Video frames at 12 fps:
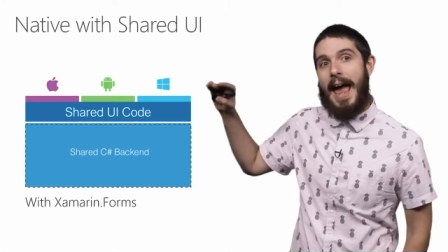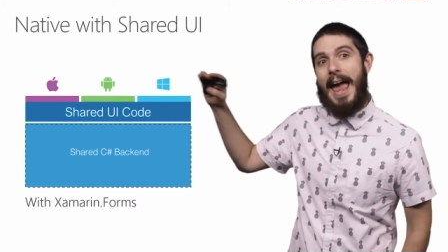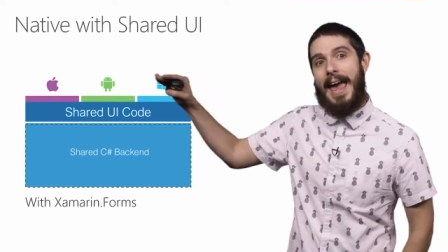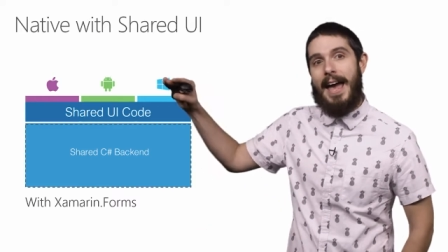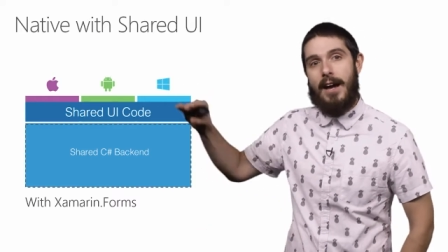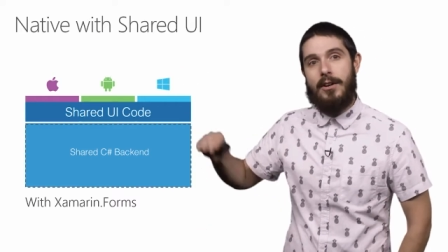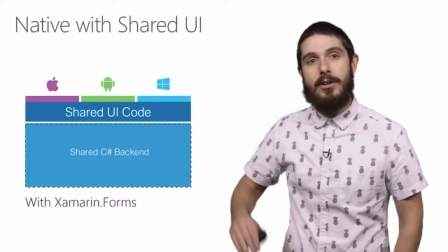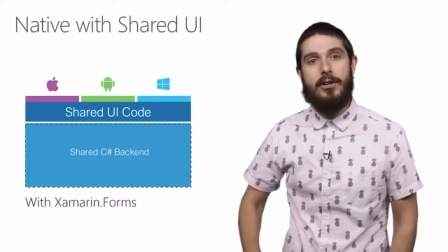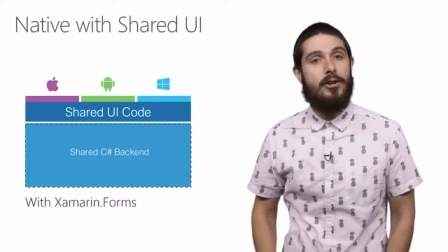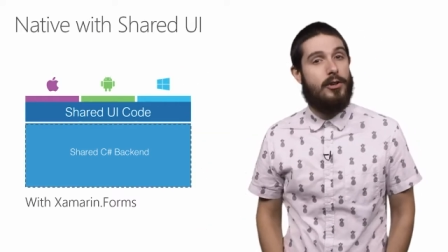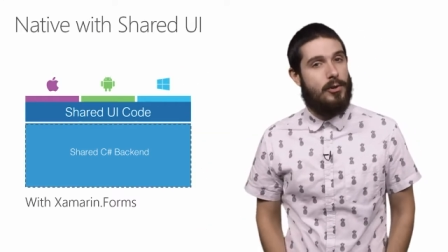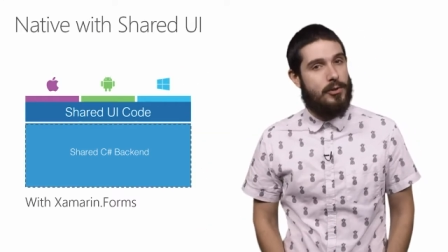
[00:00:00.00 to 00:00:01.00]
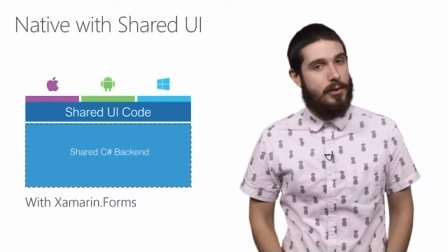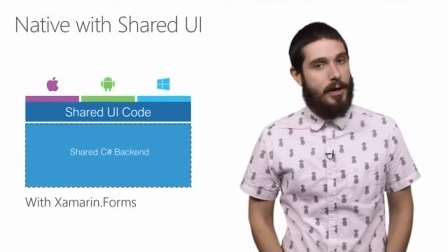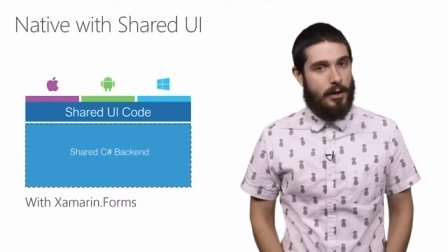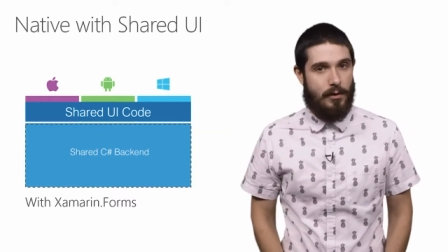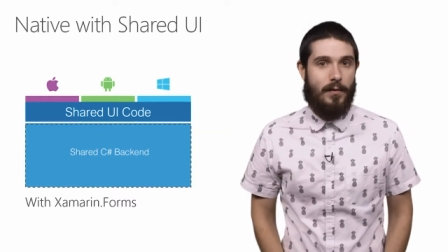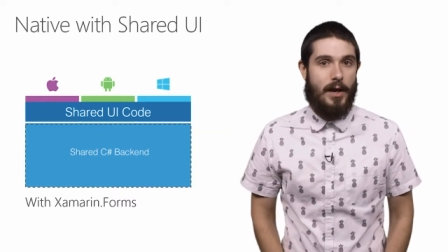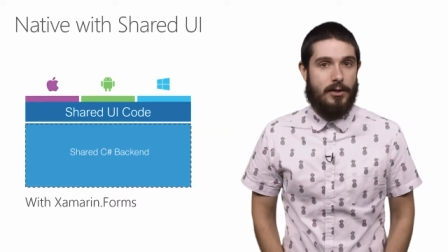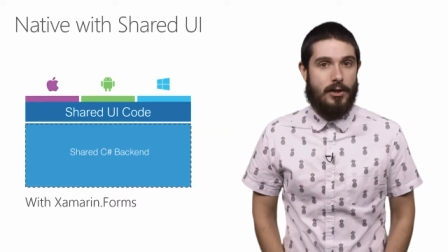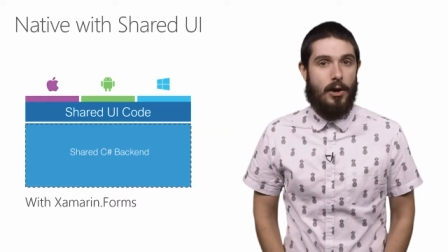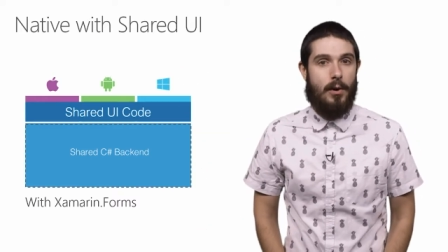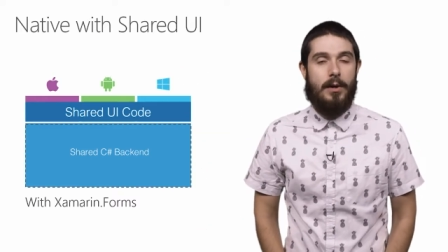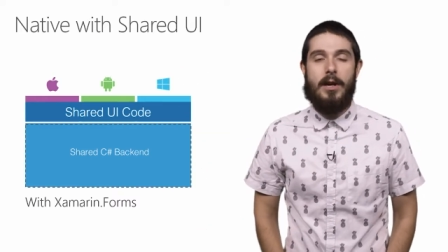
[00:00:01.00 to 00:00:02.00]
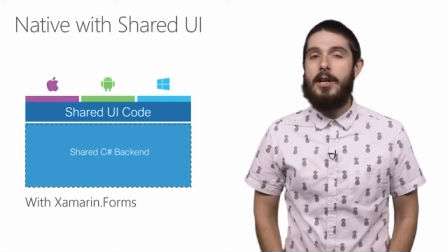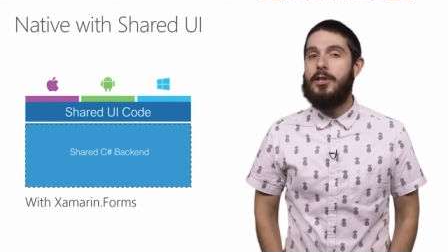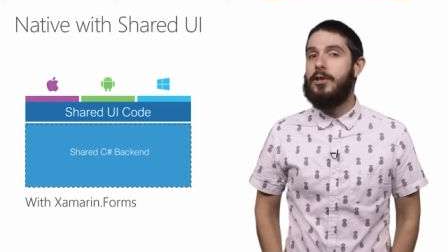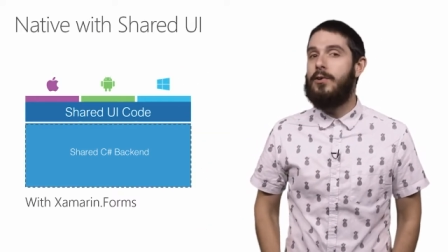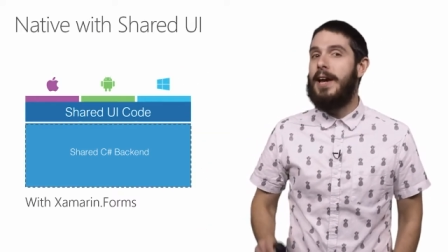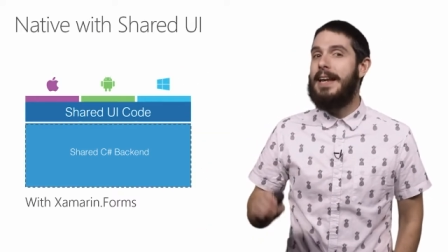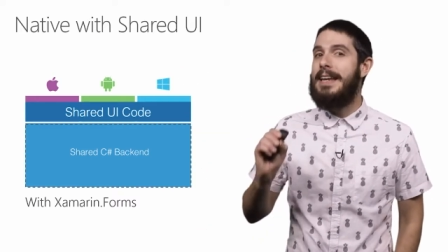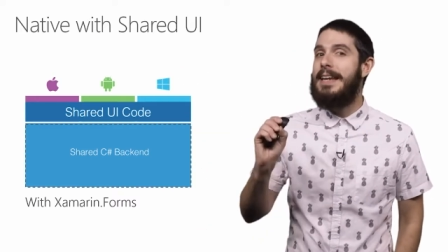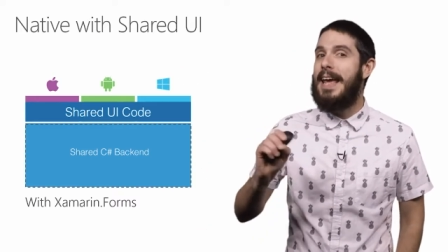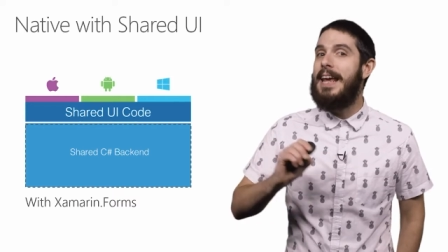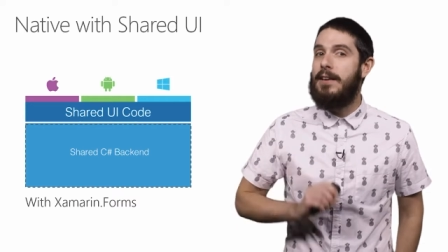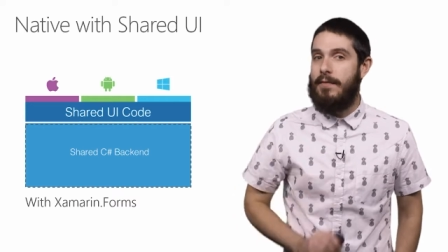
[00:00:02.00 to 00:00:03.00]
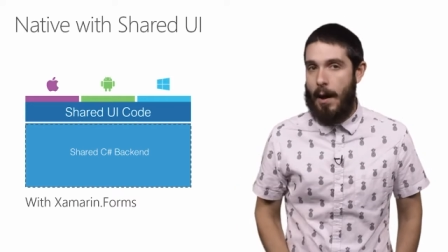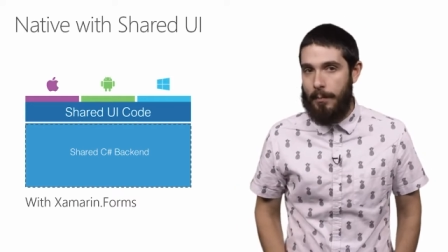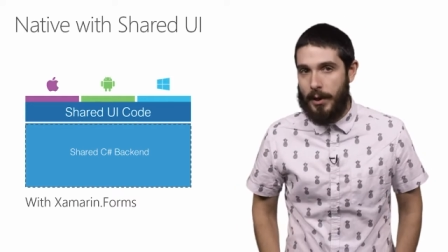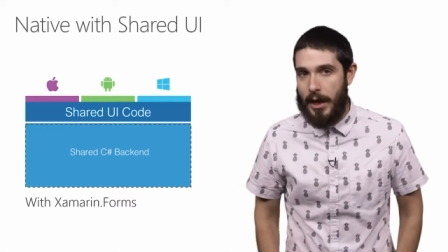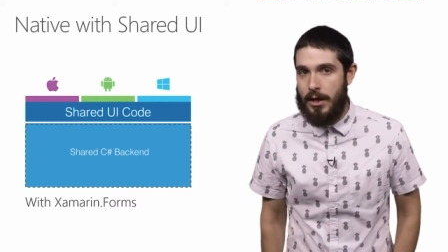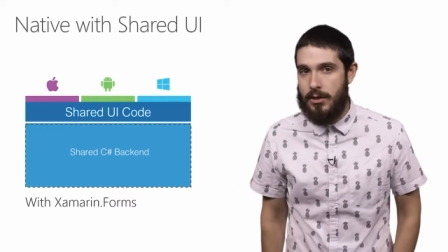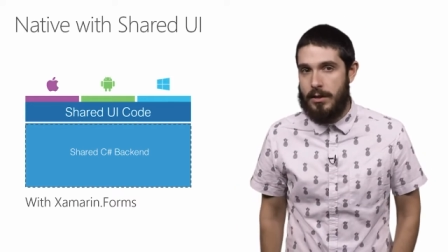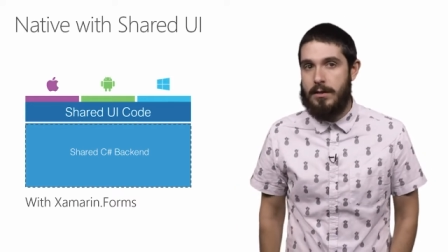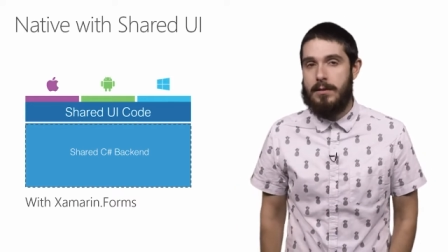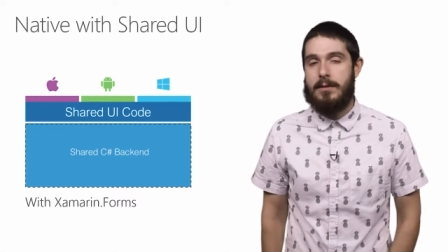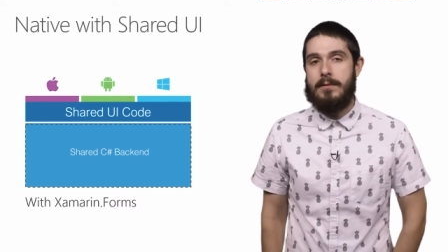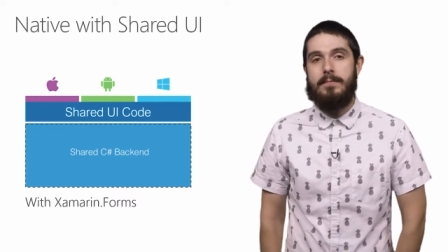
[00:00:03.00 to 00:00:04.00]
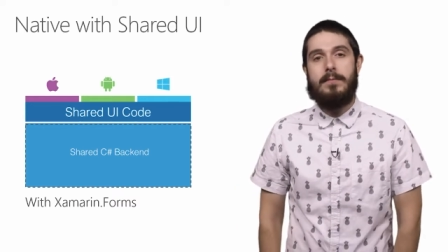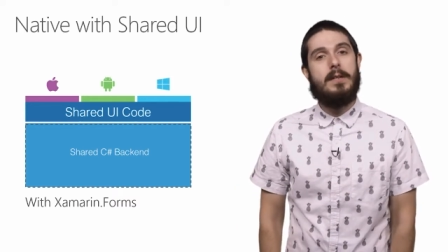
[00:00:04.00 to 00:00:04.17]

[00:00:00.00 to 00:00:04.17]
and your user interface code to create native applications.